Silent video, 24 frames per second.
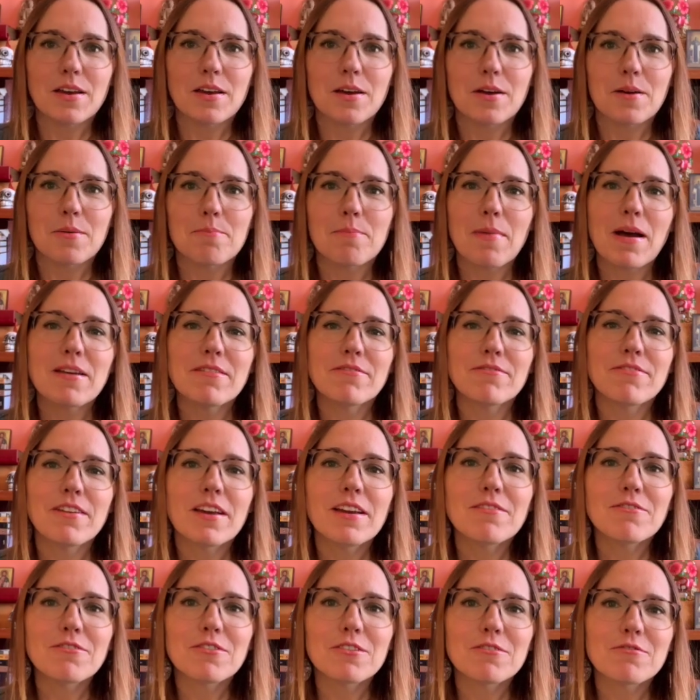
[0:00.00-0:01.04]
My
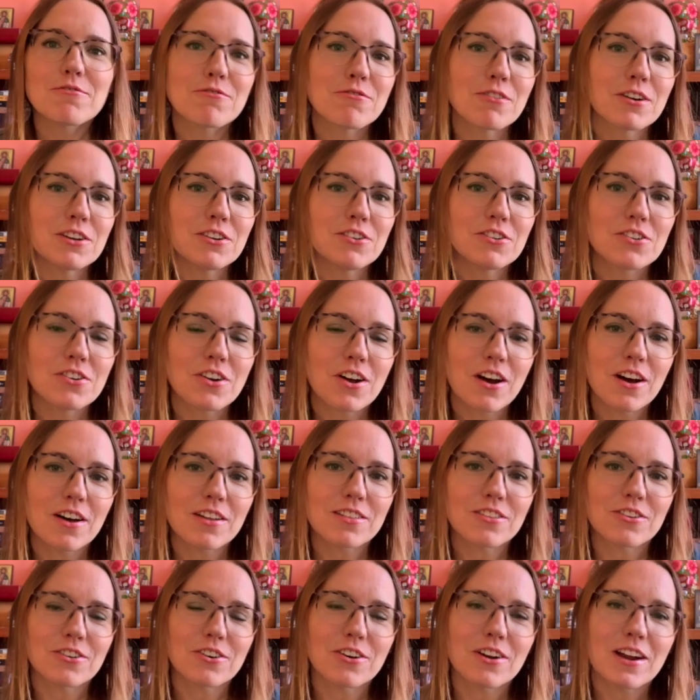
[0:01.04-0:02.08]
favorite French
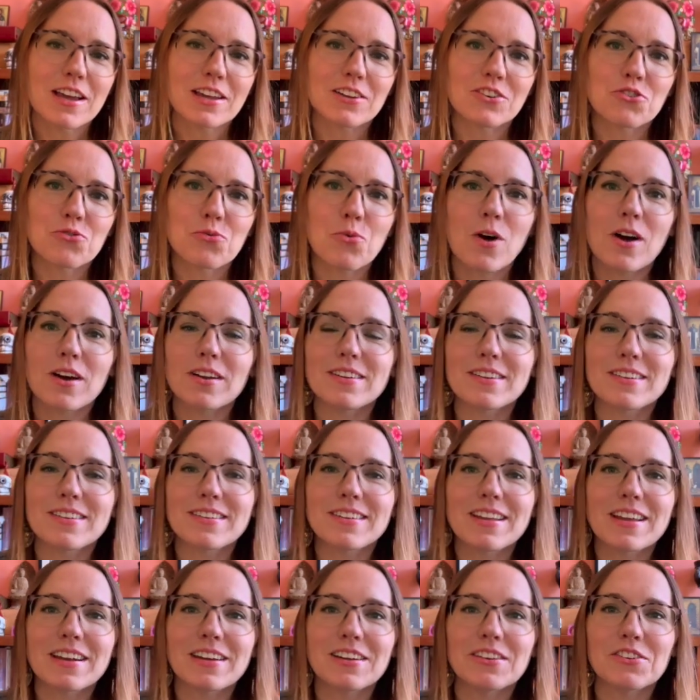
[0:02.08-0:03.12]
author, Antoine de
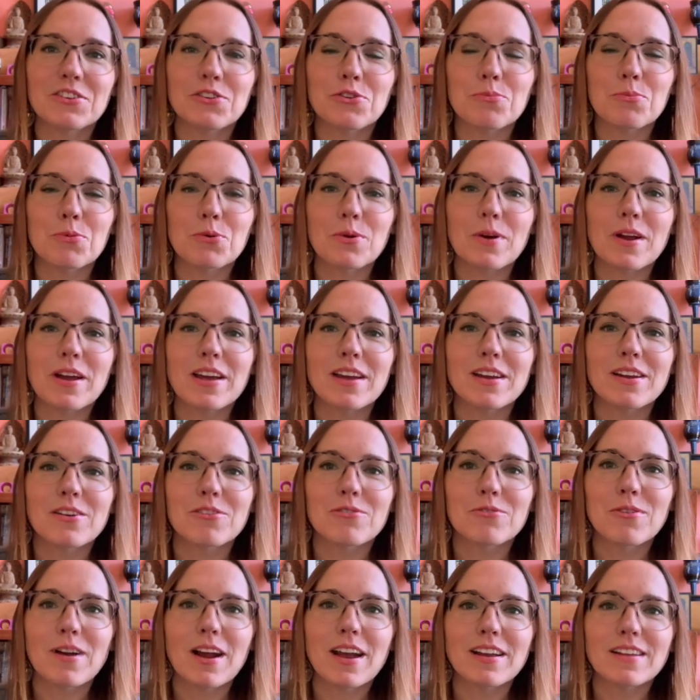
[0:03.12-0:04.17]
Saint-Exupéry,
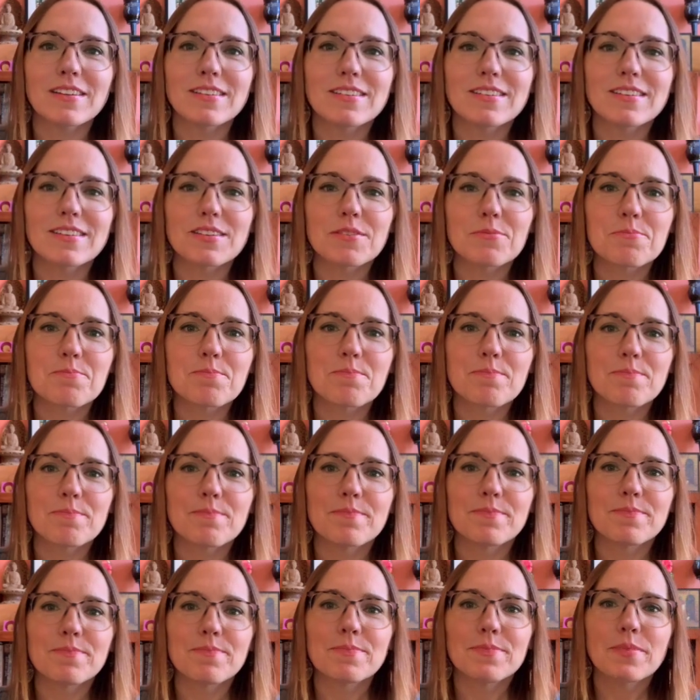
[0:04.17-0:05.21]
writes,
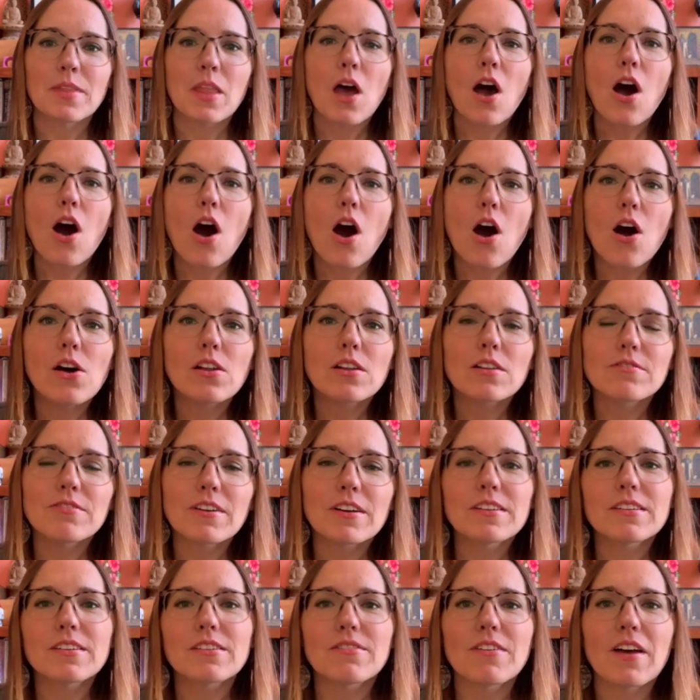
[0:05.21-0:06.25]
"All of
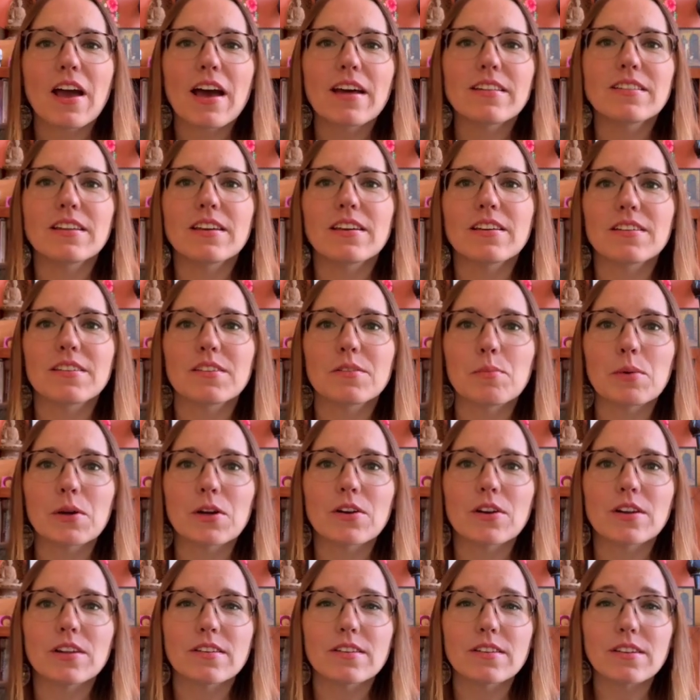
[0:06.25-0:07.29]
us have had the
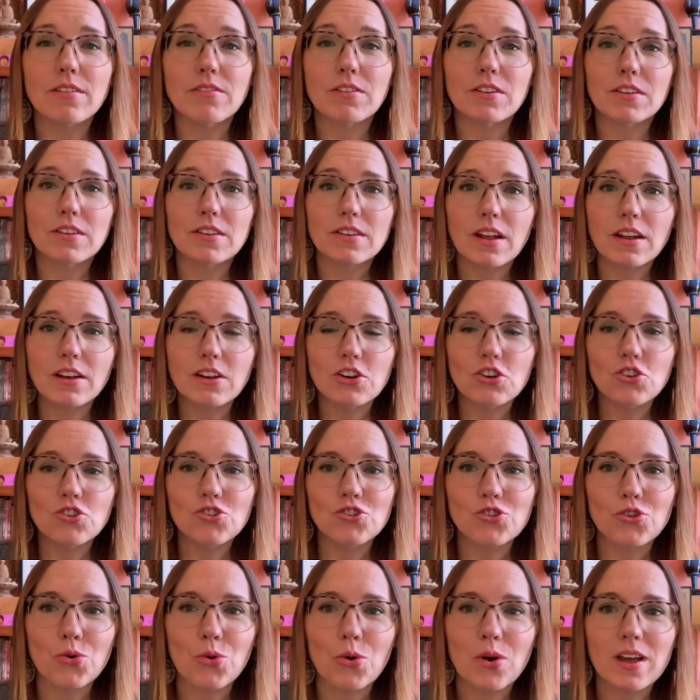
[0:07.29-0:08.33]
experience of a sudden
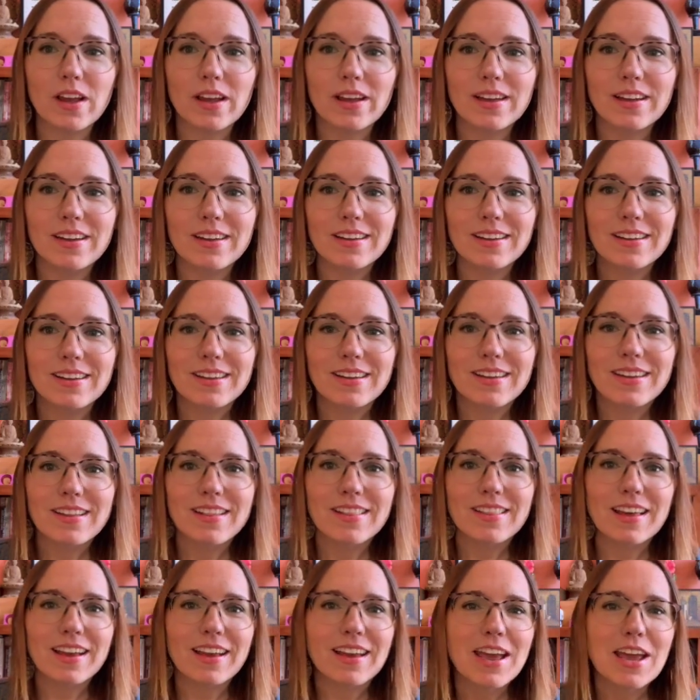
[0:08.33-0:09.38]
joy
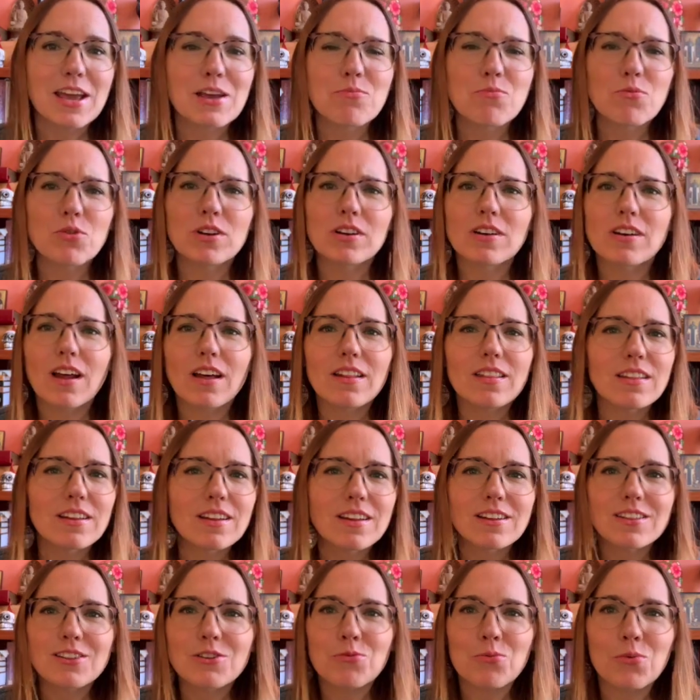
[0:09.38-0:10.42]
that came when nothing
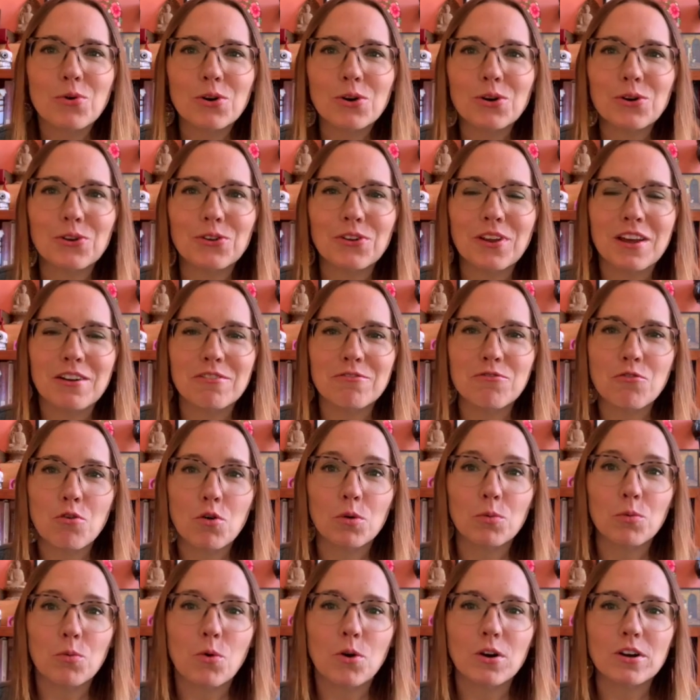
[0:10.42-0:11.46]
in the world had
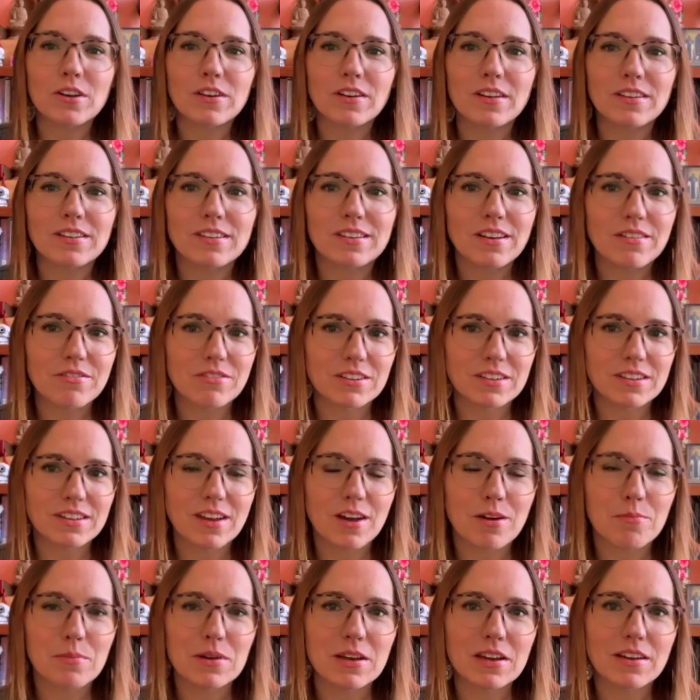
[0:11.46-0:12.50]
forewarned us of its
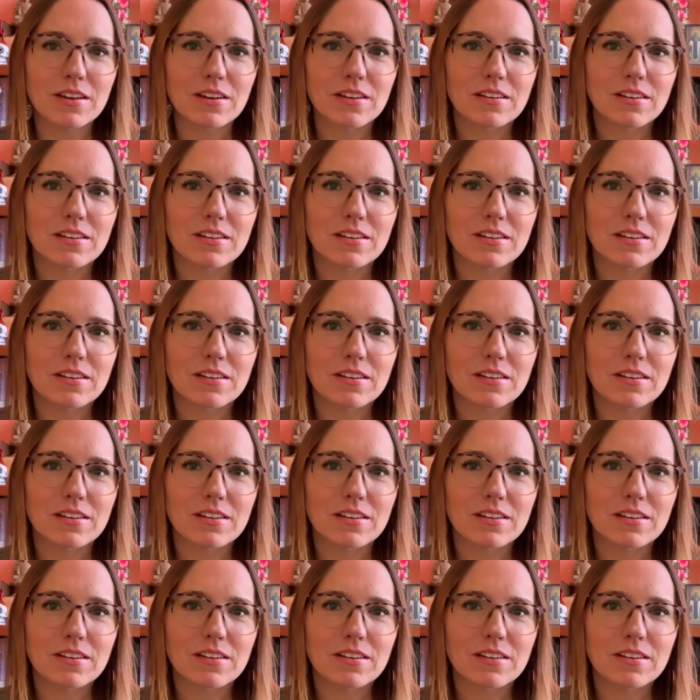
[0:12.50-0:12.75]
coming.